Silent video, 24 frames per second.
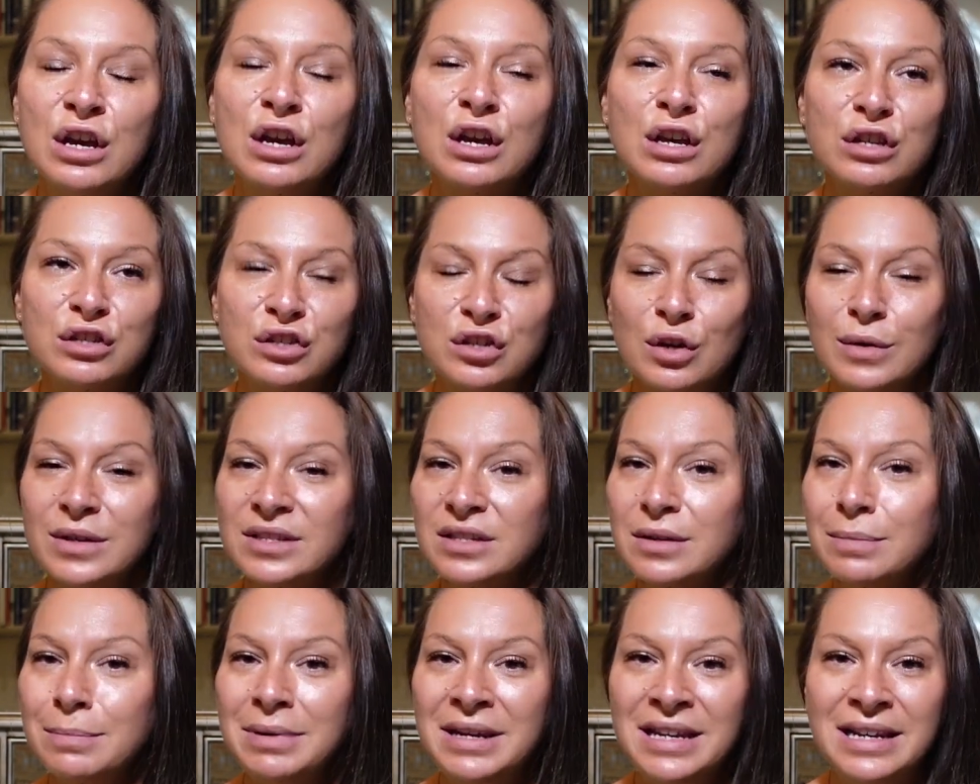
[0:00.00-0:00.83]
So it's
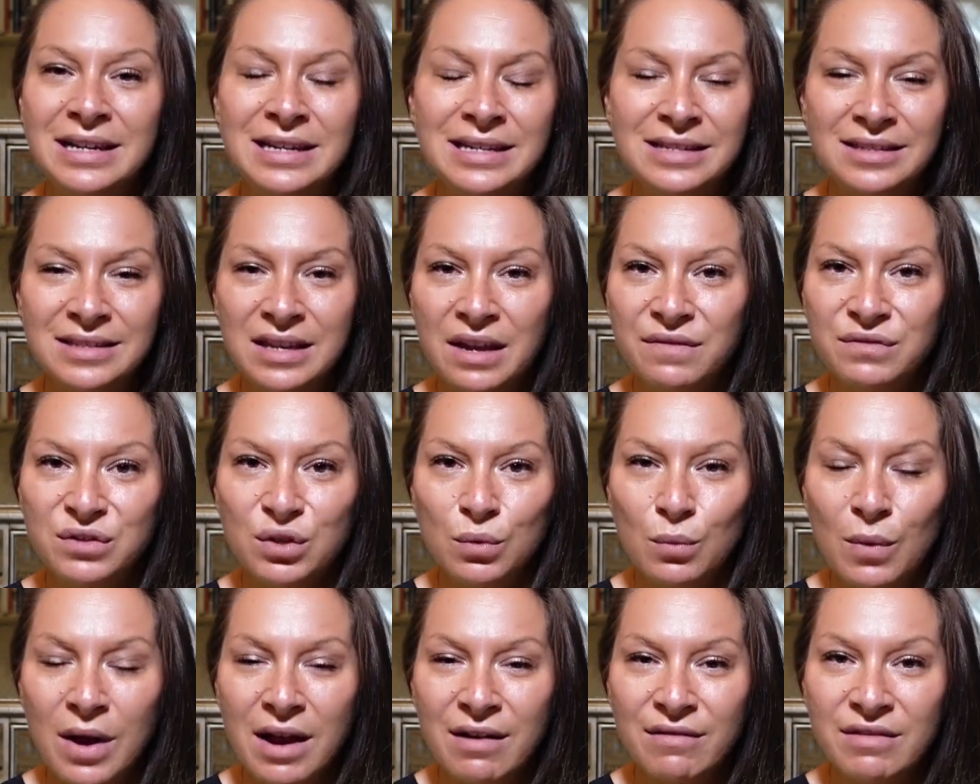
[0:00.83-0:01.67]
completely safe to
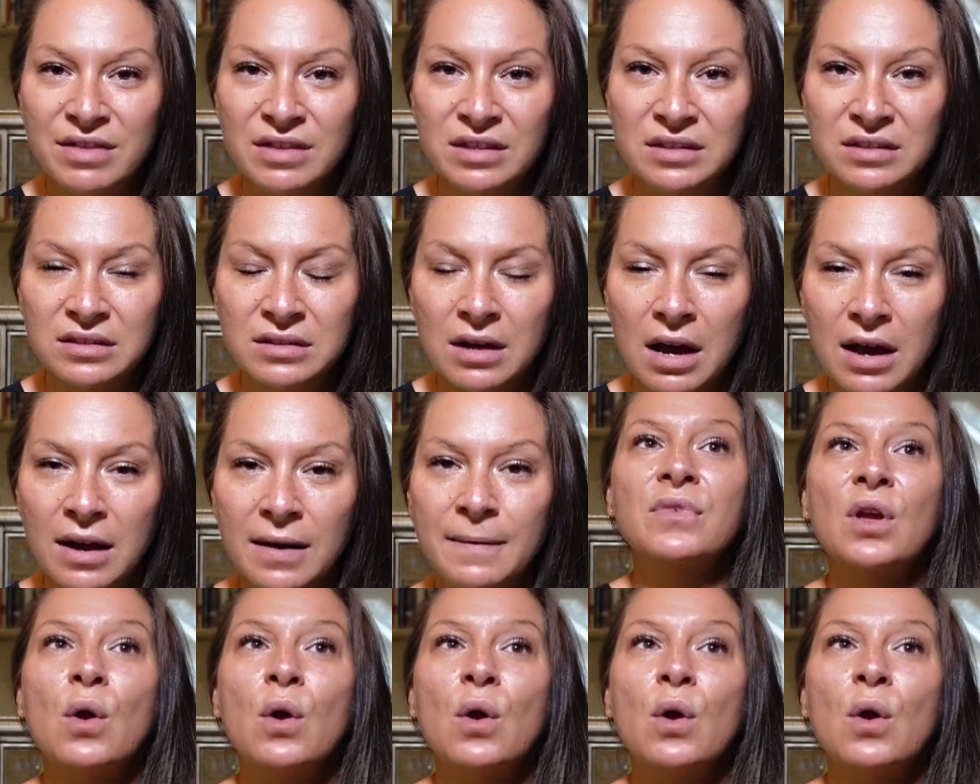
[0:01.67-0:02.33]
wear in the sun.